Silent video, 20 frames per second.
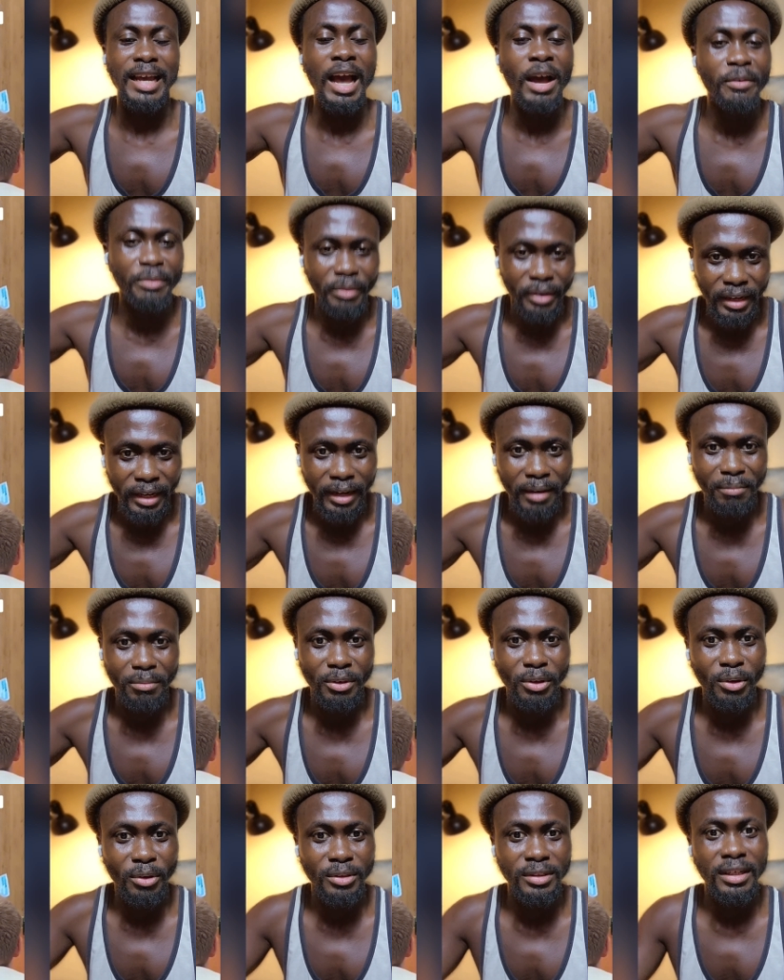Africa
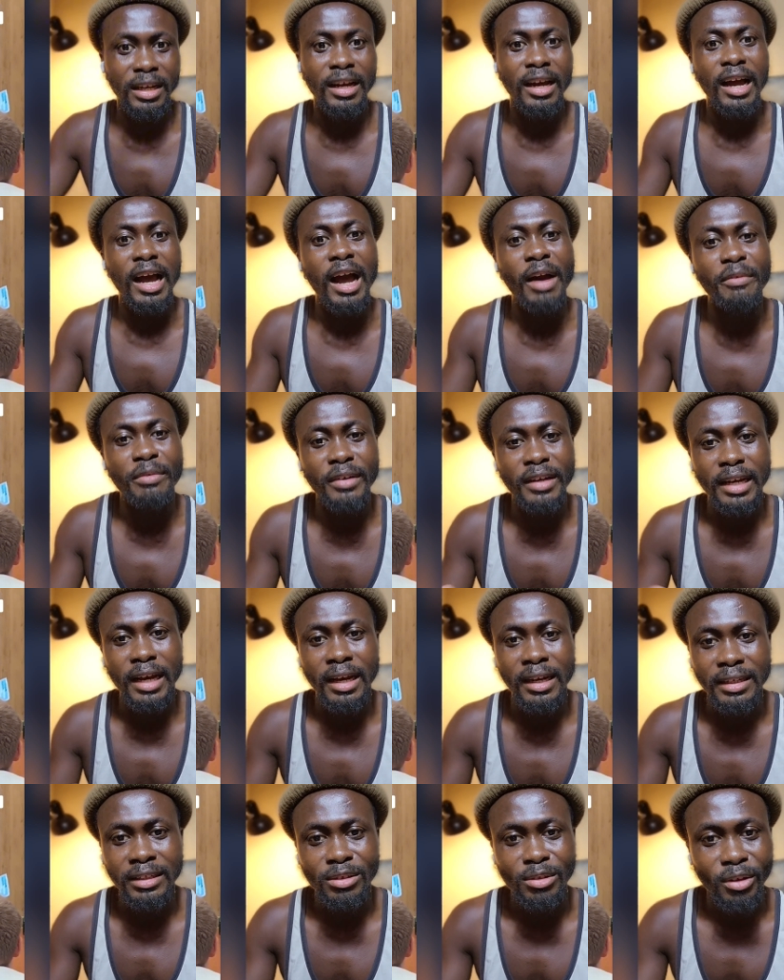because
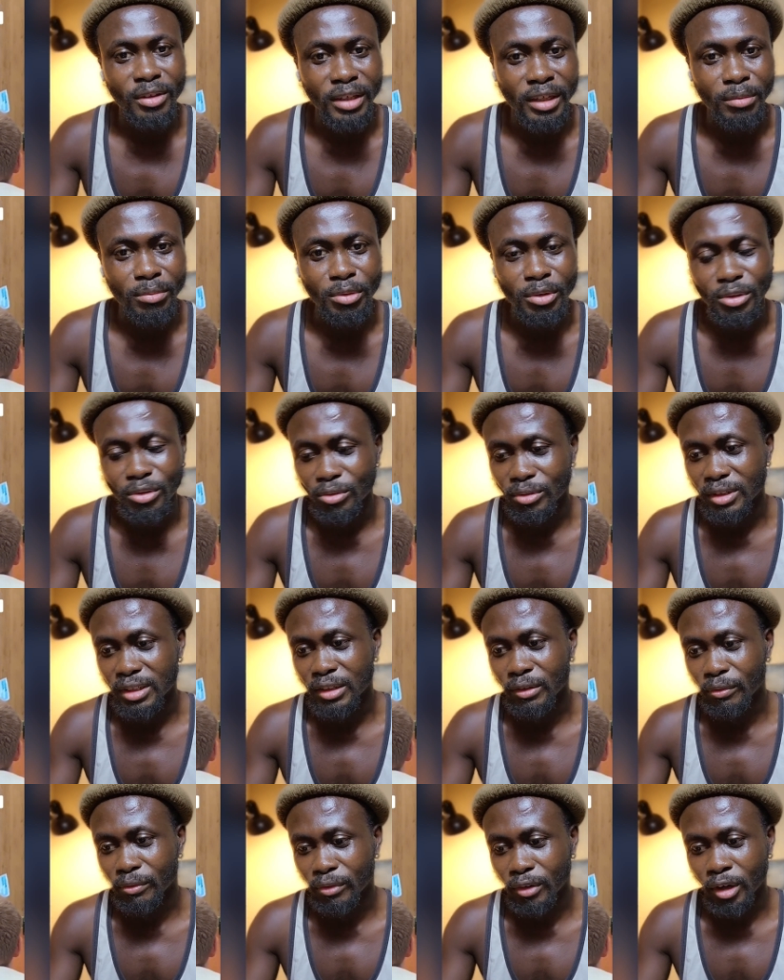Africa is not able to
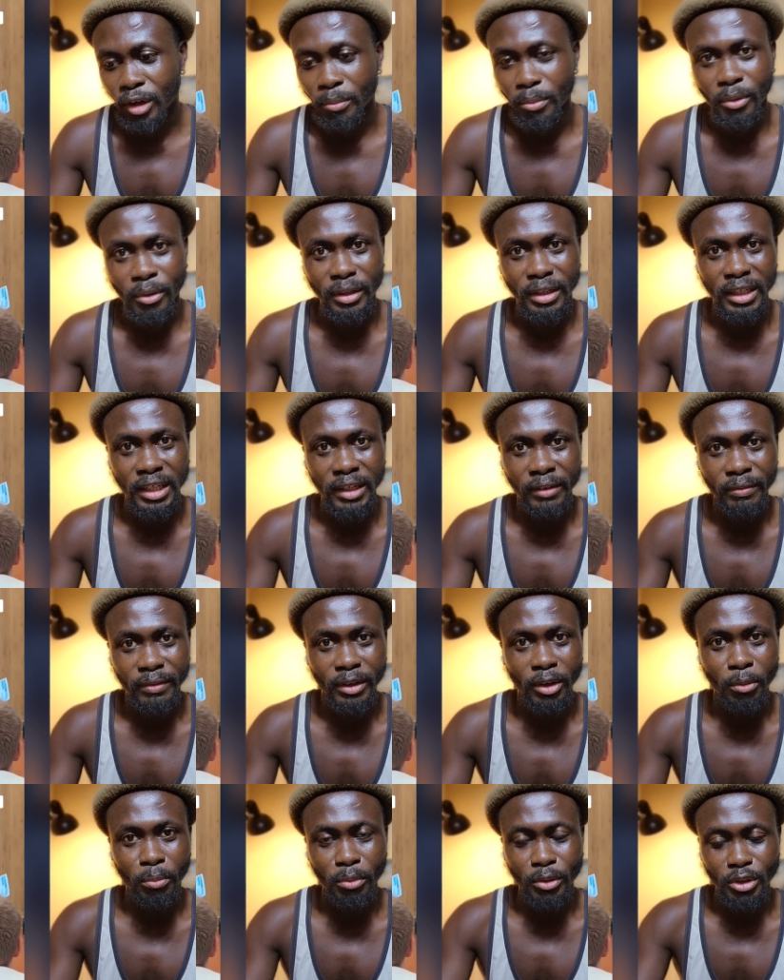develop or give
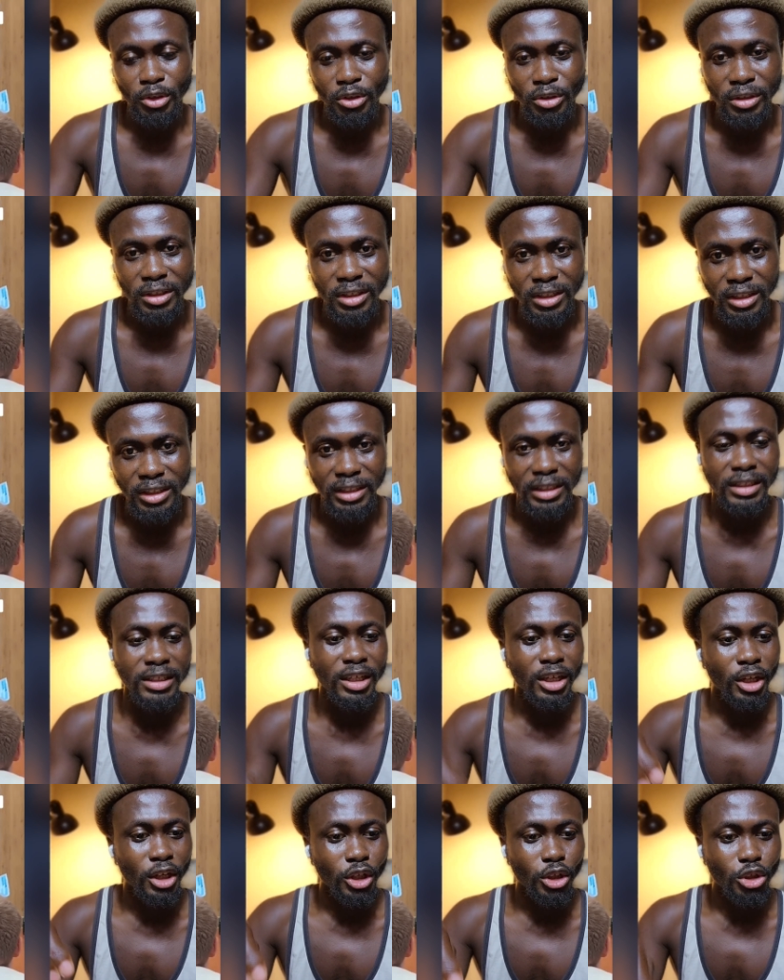the opportunity
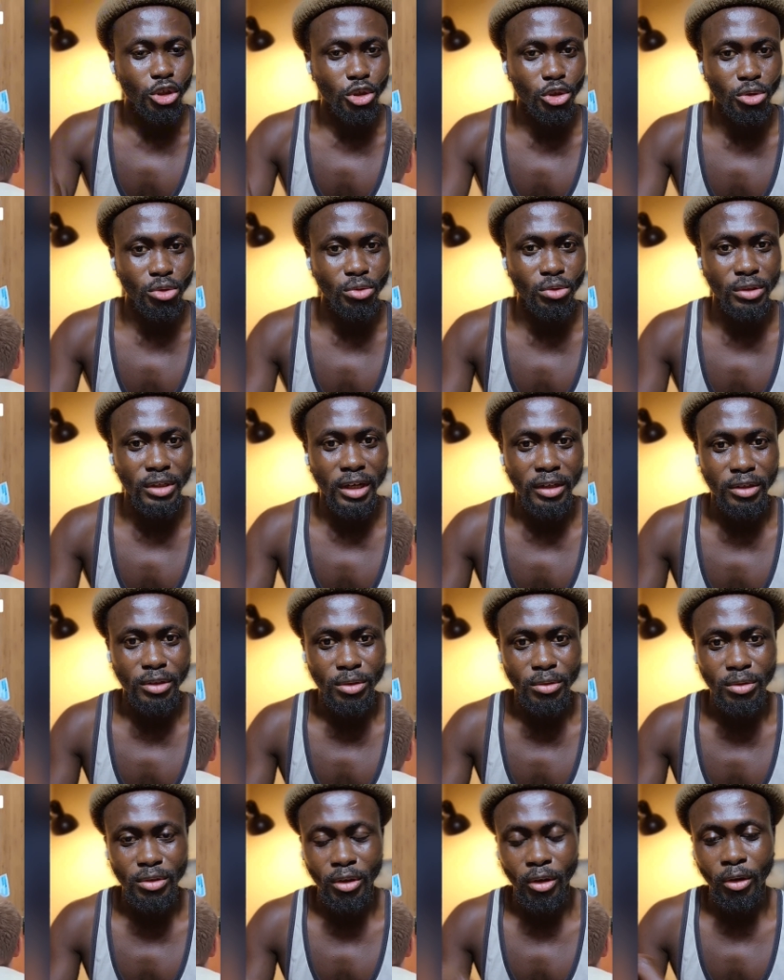to the
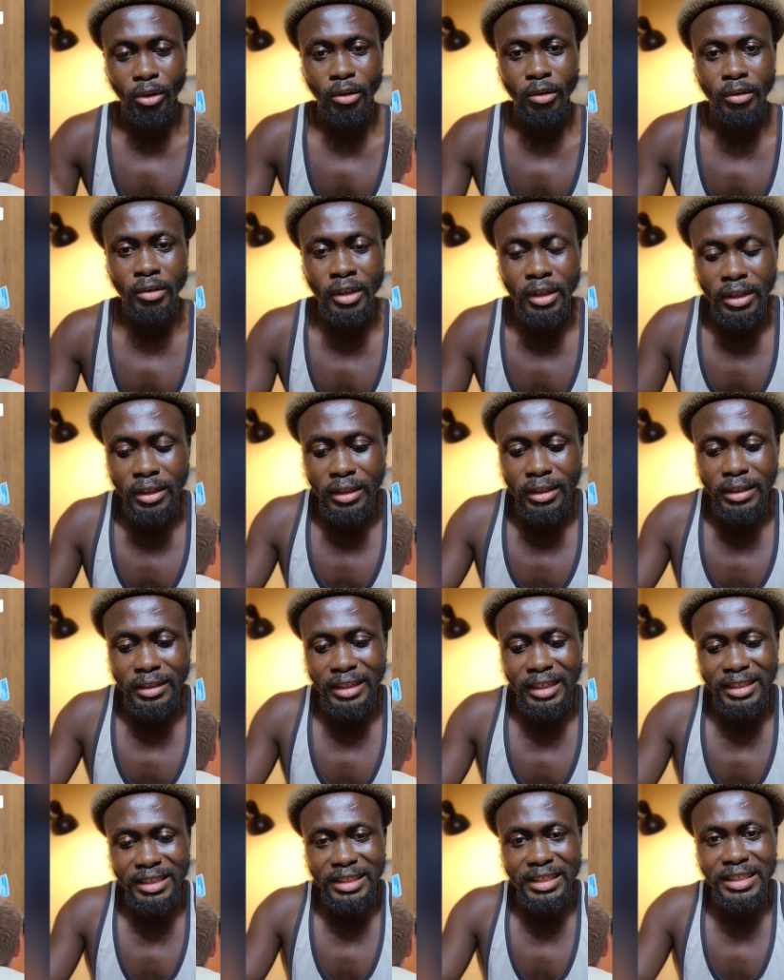youth or
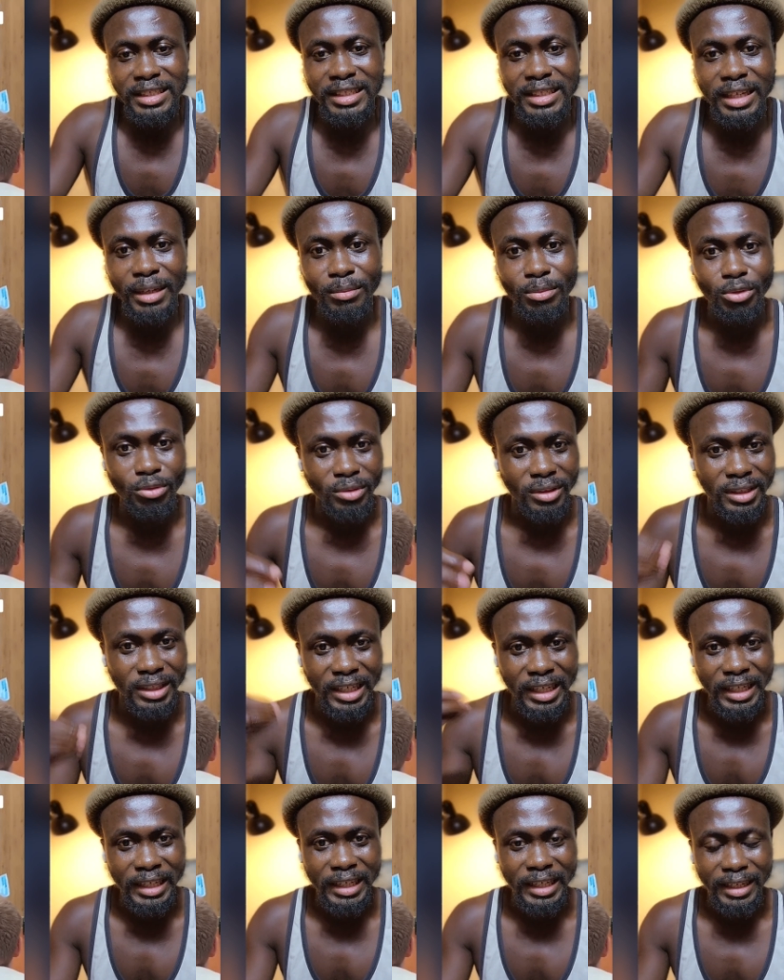the system to
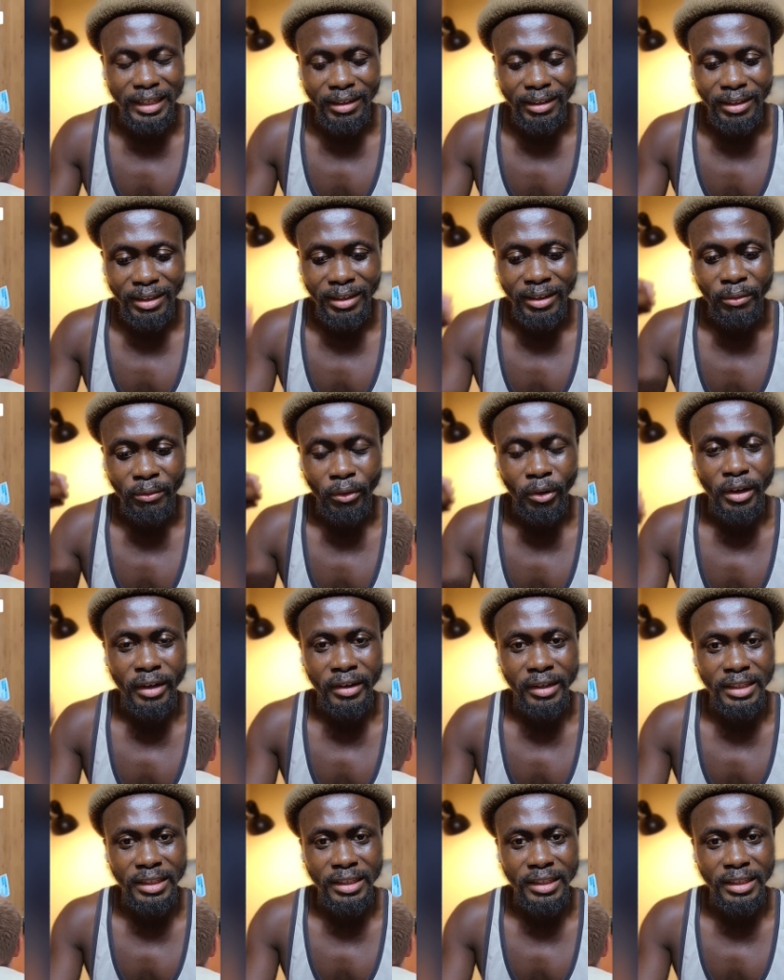think for